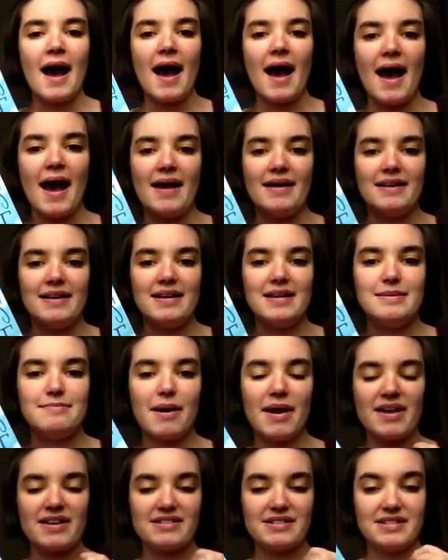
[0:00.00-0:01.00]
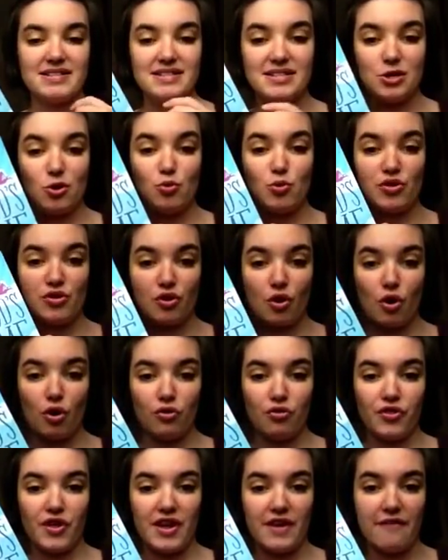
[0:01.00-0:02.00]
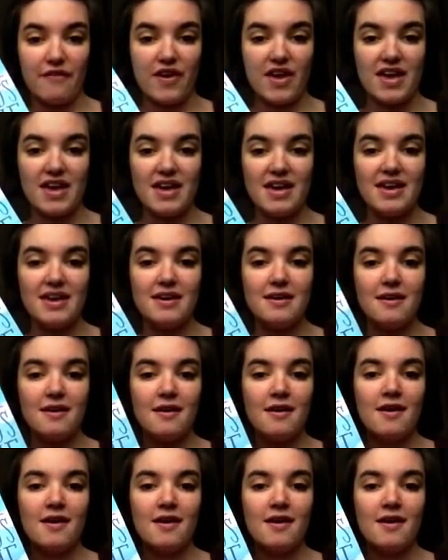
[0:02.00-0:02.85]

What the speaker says: and he makes this deal with God that if he